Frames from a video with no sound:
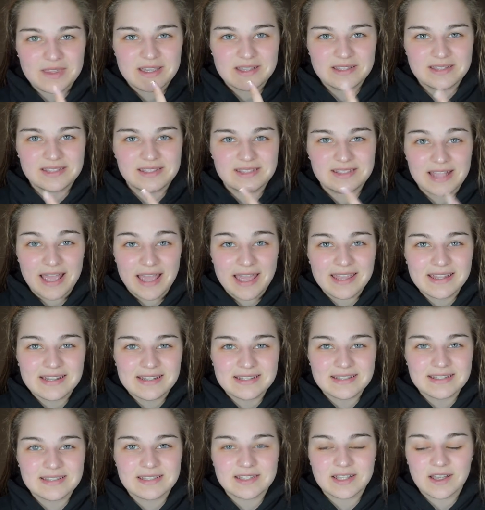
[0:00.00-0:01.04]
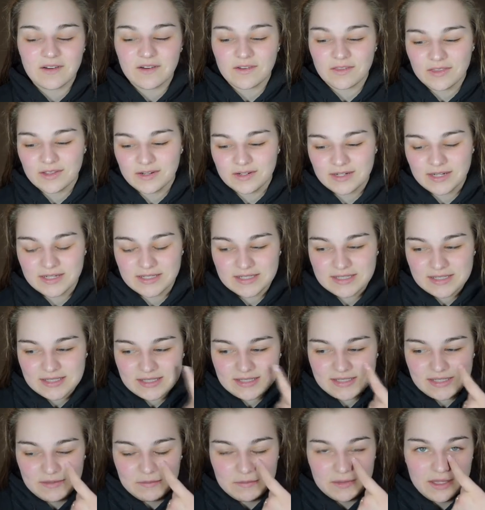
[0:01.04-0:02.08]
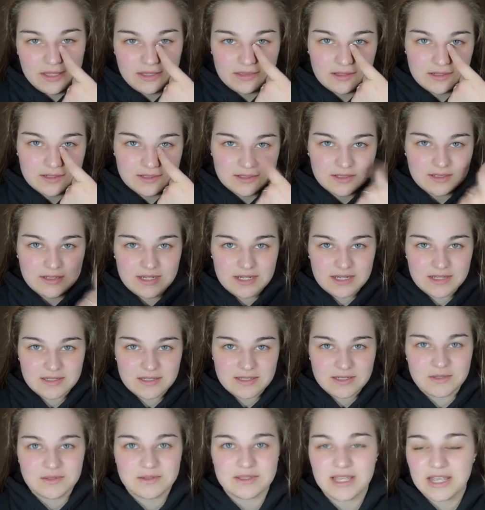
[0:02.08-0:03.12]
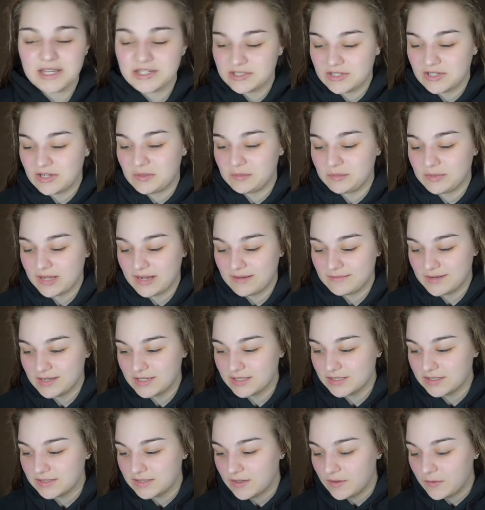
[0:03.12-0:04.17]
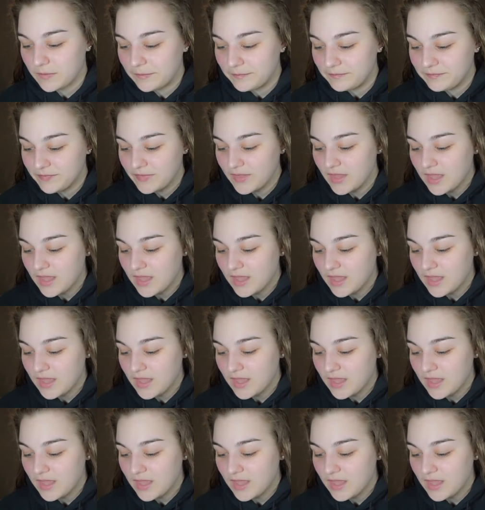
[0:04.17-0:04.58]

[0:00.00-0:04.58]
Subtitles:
set, so it doesn't seem like there's a need to use eyeshadow primer. So